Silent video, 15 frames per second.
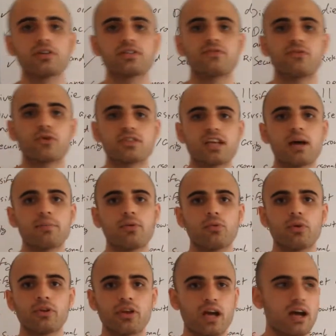is, for example,
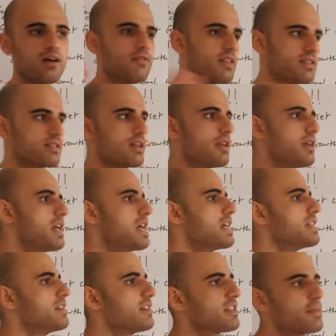when you have, let's say,
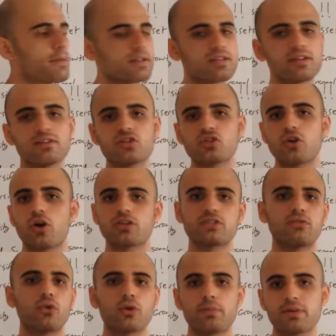60% in stocks,
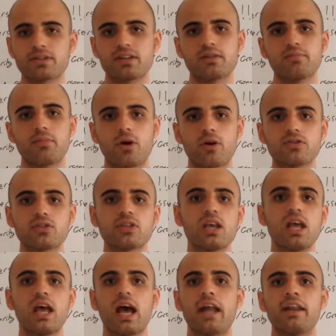40% in bonds,
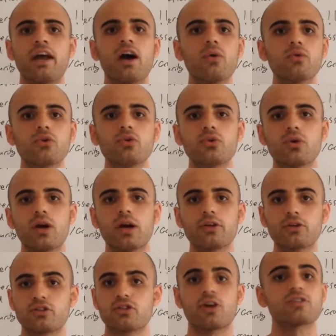and now
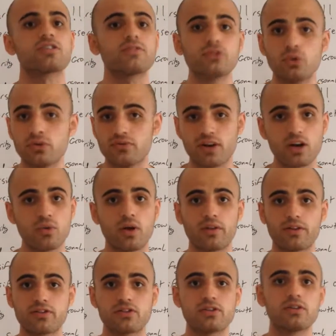your stocks are doing very well
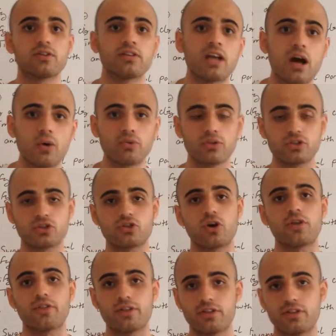this year. Now the
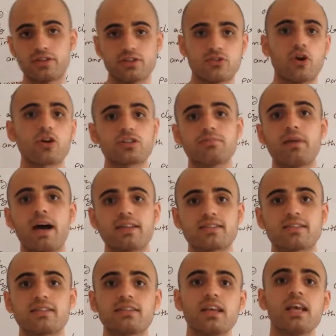stocks
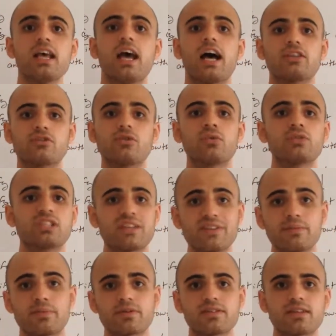basket has grown
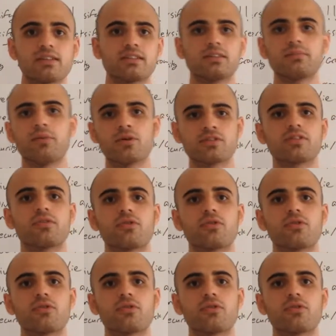70% and the bonds are